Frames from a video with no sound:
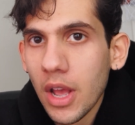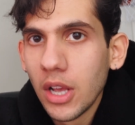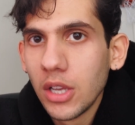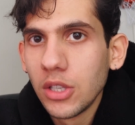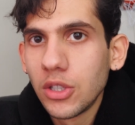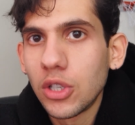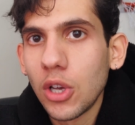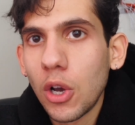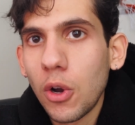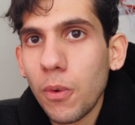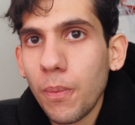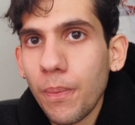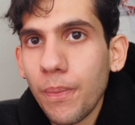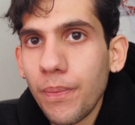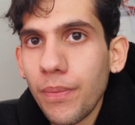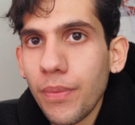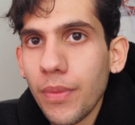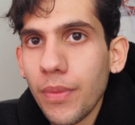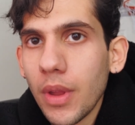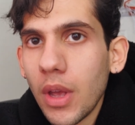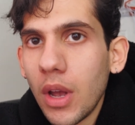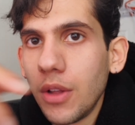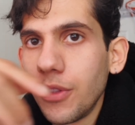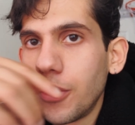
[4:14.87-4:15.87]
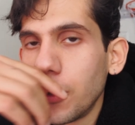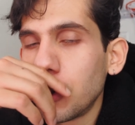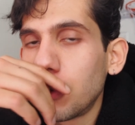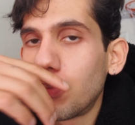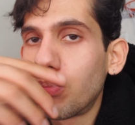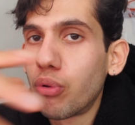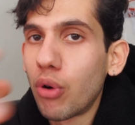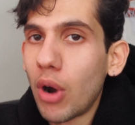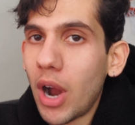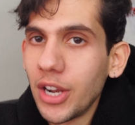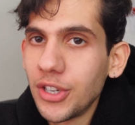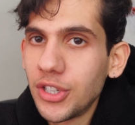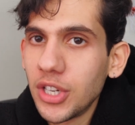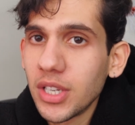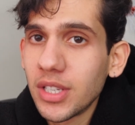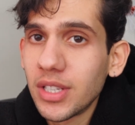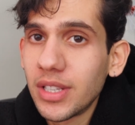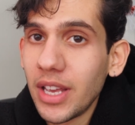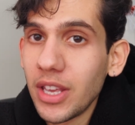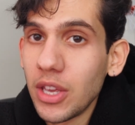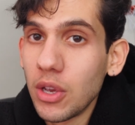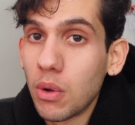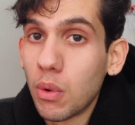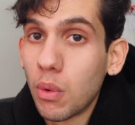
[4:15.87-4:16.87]
So those projects
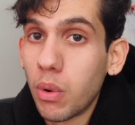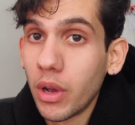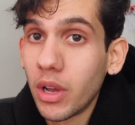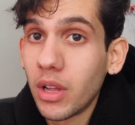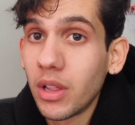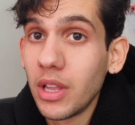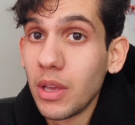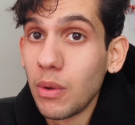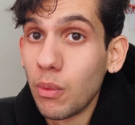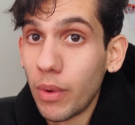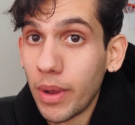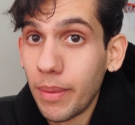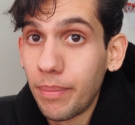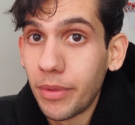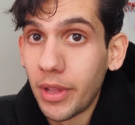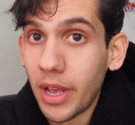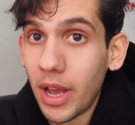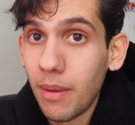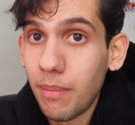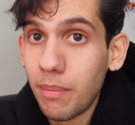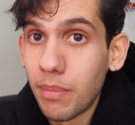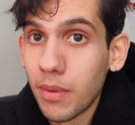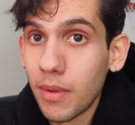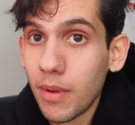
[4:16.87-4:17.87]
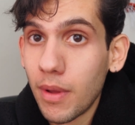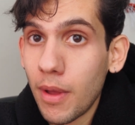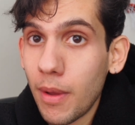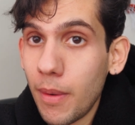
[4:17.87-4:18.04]
that you quickly whipped up,